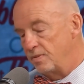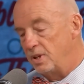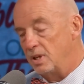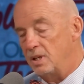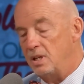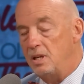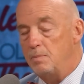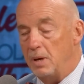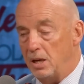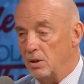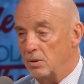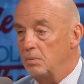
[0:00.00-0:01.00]
via
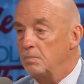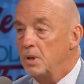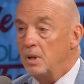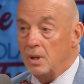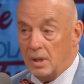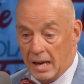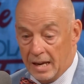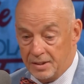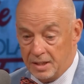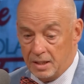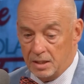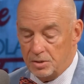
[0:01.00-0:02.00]
email at
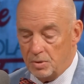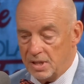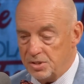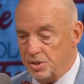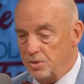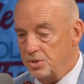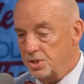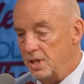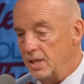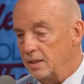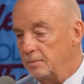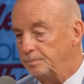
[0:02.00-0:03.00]
the address you
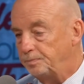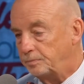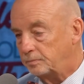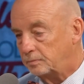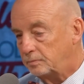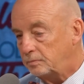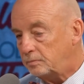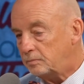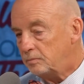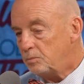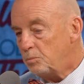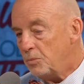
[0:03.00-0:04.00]
sent.
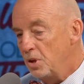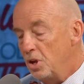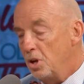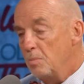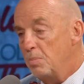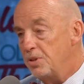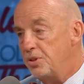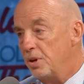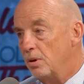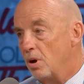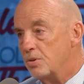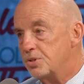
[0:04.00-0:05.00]
But
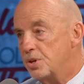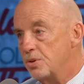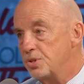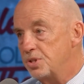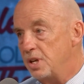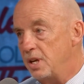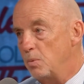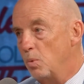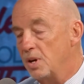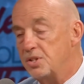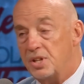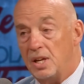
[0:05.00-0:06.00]
they'll also see,
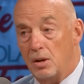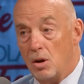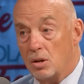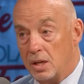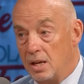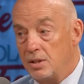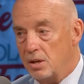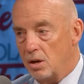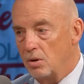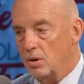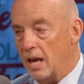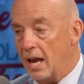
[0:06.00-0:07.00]
once they log into
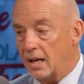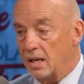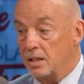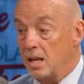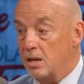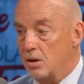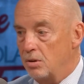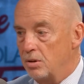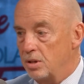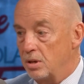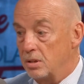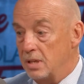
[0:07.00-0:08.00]
OLAC and they go to
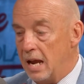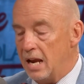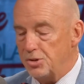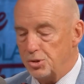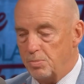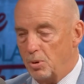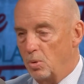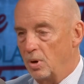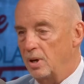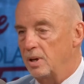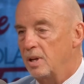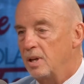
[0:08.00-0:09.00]
their
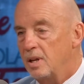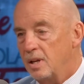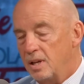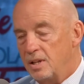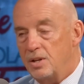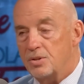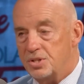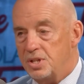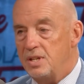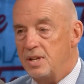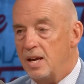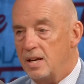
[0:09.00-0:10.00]
dashboard, they'll
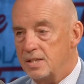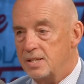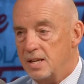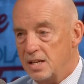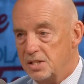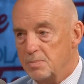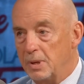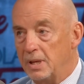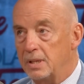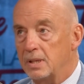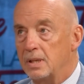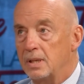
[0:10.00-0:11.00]
see that assessment